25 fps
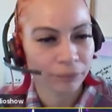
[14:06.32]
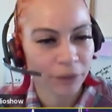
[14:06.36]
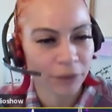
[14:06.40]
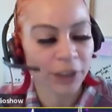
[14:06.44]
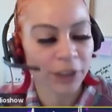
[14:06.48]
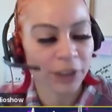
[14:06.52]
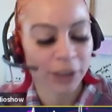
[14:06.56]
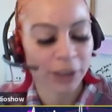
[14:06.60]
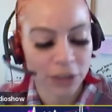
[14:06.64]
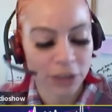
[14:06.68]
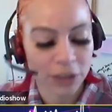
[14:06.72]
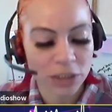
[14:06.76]
It
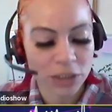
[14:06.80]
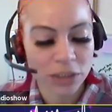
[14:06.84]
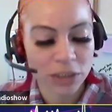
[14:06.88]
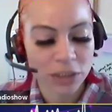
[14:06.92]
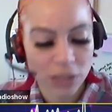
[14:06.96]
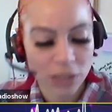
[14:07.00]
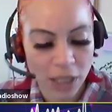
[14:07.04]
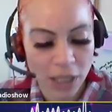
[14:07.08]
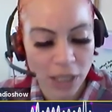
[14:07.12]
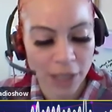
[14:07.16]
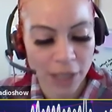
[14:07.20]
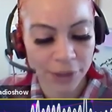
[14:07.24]
is.
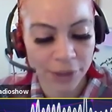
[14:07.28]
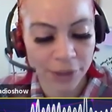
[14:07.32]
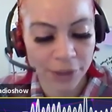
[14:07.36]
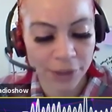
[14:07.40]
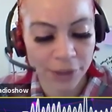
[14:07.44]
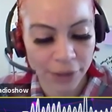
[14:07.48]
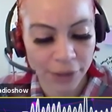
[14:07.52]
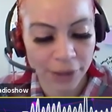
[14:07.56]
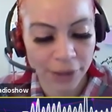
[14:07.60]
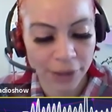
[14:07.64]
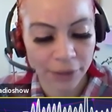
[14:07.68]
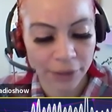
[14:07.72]
I
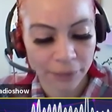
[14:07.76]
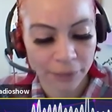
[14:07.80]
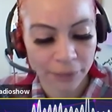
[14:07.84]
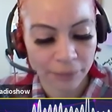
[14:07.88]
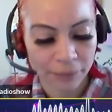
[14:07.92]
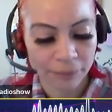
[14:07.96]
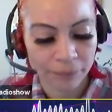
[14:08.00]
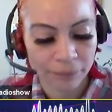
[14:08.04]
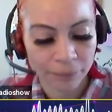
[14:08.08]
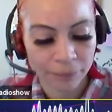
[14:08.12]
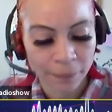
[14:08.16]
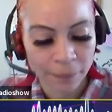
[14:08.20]
agree.
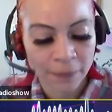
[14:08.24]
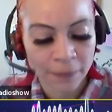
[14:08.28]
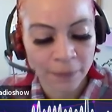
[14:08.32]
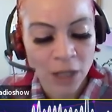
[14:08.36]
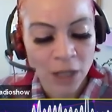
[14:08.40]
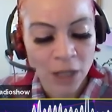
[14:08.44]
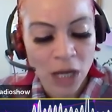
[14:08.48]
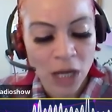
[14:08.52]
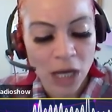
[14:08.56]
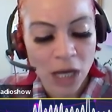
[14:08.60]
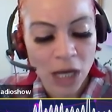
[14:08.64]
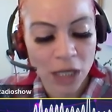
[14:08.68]

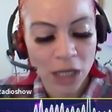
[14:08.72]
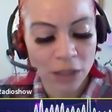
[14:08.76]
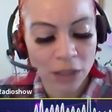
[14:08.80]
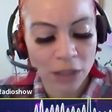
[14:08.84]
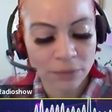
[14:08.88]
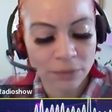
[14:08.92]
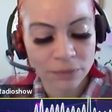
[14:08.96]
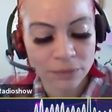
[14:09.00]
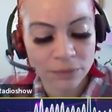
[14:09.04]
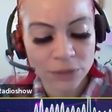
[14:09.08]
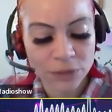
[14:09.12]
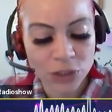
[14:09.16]

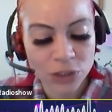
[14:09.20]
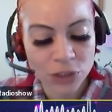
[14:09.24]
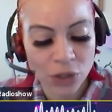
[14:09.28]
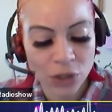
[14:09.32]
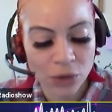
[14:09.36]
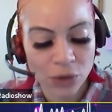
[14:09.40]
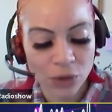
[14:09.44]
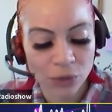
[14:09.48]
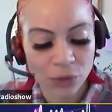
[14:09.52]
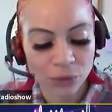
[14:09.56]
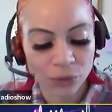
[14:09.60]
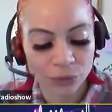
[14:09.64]

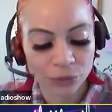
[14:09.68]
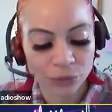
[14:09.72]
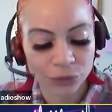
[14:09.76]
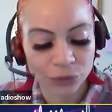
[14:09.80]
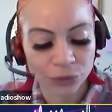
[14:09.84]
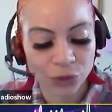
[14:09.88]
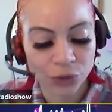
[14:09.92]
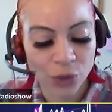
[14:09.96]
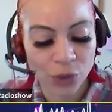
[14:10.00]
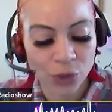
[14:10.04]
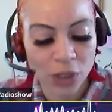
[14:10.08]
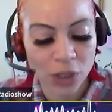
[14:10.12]
So
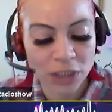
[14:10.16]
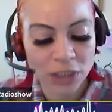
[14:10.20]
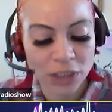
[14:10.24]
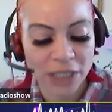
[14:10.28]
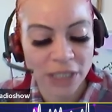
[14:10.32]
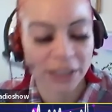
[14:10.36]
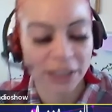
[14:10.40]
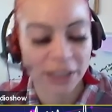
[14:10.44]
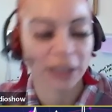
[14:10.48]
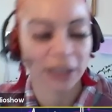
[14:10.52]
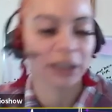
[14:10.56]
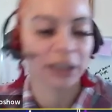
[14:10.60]
you're
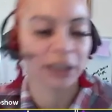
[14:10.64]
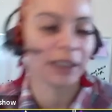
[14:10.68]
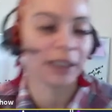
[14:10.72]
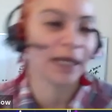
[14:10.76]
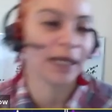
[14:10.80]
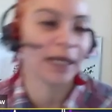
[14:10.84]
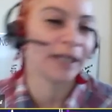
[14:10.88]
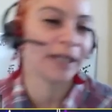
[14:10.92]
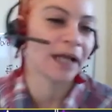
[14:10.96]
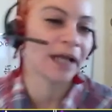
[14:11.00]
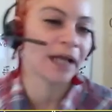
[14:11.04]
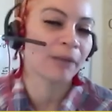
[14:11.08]
technically
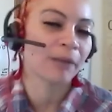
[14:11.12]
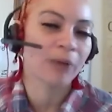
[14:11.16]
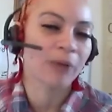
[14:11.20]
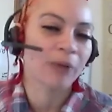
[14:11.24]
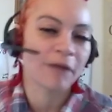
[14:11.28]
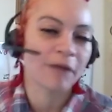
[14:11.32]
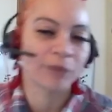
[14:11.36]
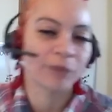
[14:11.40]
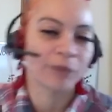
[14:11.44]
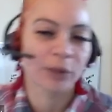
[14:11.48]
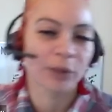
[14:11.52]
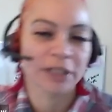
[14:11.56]
a
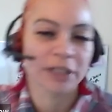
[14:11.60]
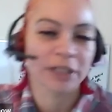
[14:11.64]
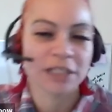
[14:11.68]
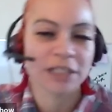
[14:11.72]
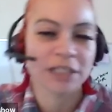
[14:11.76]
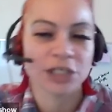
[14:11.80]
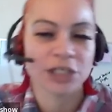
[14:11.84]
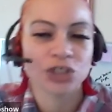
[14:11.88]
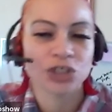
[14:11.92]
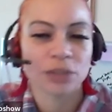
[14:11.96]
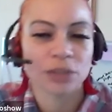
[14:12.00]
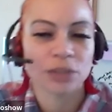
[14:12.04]
nonprofit
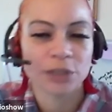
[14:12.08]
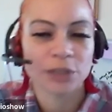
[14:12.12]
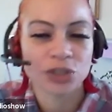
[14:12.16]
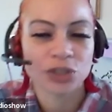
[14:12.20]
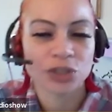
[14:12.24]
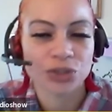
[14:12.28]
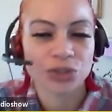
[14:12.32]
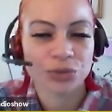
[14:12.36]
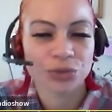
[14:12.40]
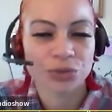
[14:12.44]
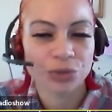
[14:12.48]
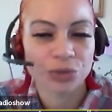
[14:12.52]
organization because
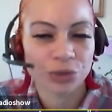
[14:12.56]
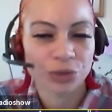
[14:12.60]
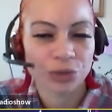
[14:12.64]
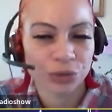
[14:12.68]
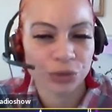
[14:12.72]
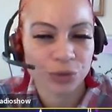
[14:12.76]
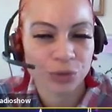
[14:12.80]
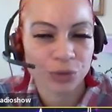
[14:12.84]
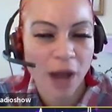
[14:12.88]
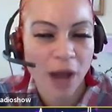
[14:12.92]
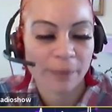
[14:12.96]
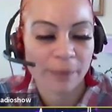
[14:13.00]

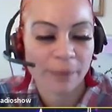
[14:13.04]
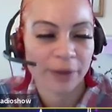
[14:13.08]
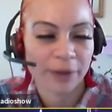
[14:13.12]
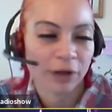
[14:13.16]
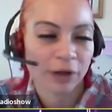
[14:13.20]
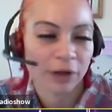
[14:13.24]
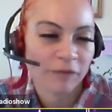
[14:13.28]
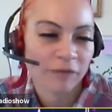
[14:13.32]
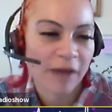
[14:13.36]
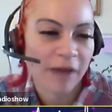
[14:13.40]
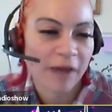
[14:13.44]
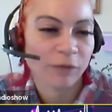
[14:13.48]
you operate on a
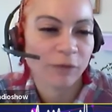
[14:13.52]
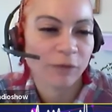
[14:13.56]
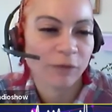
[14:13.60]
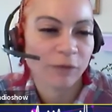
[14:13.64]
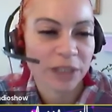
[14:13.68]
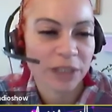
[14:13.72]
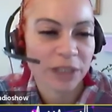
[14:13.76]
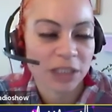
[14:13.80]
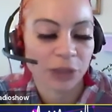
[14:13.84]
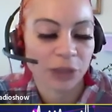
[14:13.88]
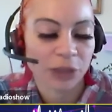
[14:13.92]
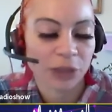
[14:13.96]

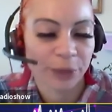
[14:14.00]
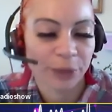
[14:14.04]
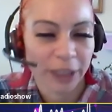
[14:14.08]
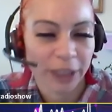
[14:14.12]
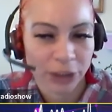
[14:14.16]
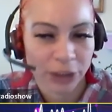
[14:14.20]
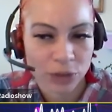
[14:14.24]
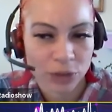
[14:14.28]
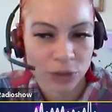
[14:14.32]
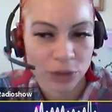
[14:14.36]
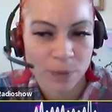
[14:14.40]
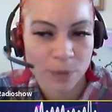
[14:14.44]
501c3,
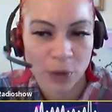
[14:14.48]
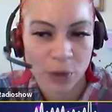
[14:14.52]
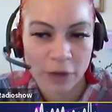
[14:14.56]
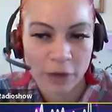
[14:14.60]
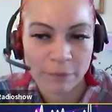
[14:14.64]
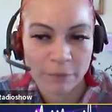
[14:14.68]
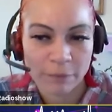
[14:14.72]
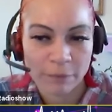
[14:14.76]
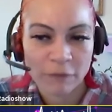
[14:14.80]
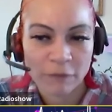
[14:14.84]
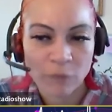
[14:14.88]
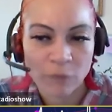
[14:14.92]
like you spoke of
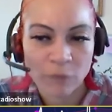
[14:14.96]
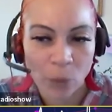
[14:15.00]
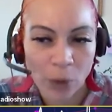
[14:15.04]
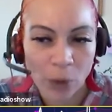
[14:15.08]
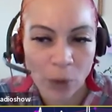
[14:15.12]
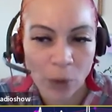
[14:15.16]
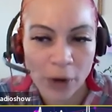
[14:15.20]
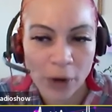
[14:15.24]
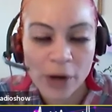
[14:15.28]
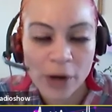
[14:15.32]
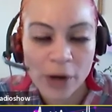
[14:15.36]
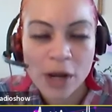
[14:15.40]

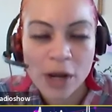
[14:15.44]
before.